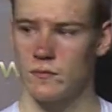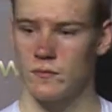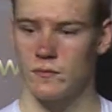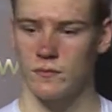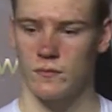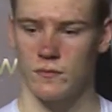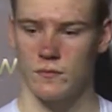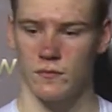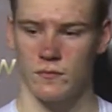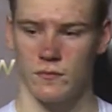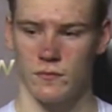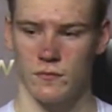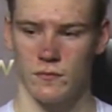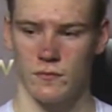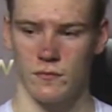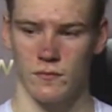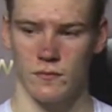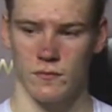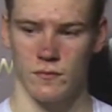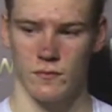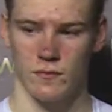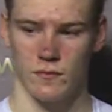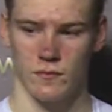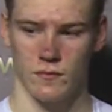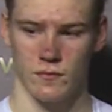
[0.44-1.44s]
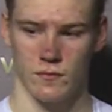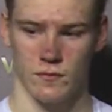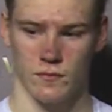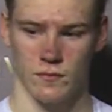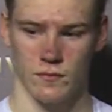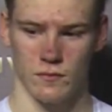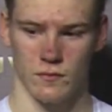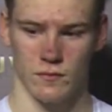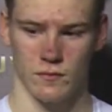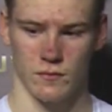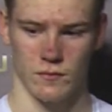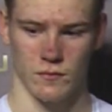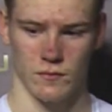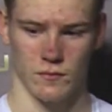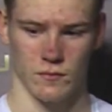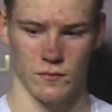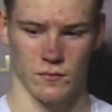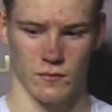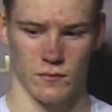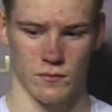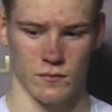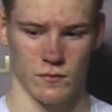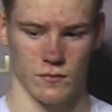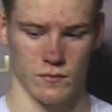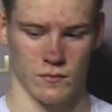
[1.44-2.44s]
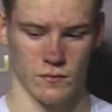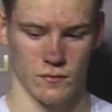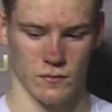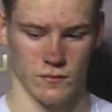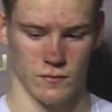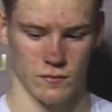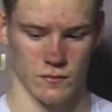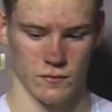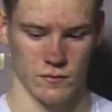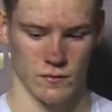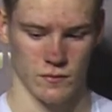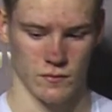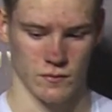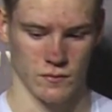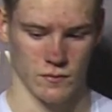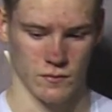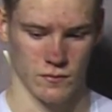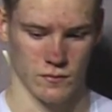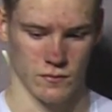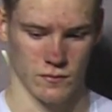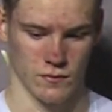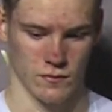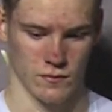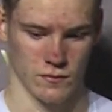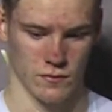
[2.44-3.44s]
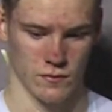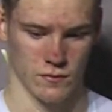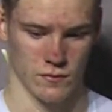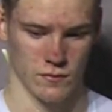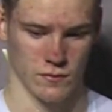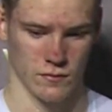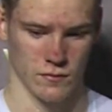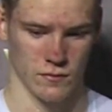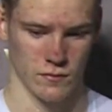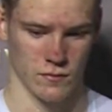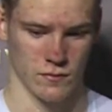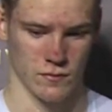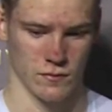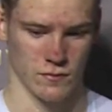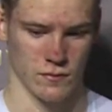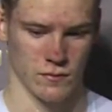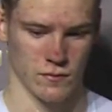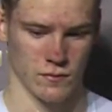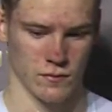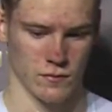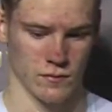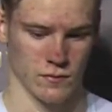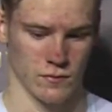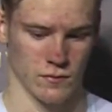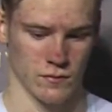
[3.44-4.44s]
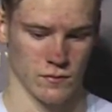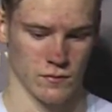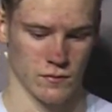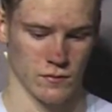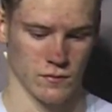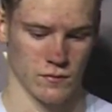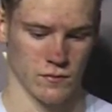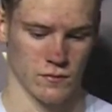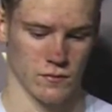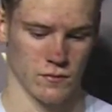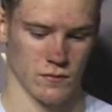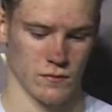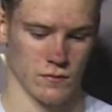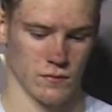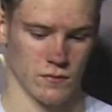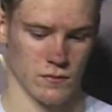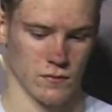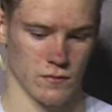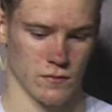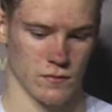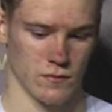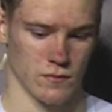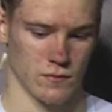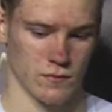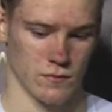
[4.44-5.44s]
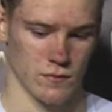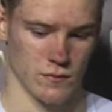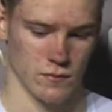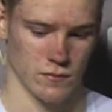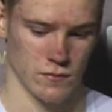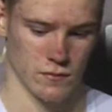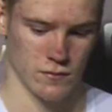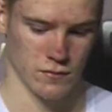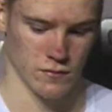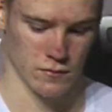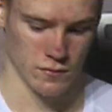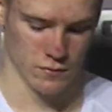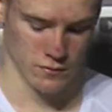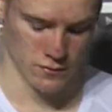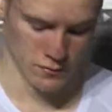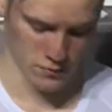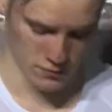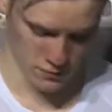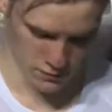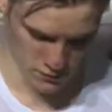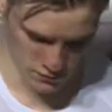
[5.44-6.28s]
The person shown says nothing.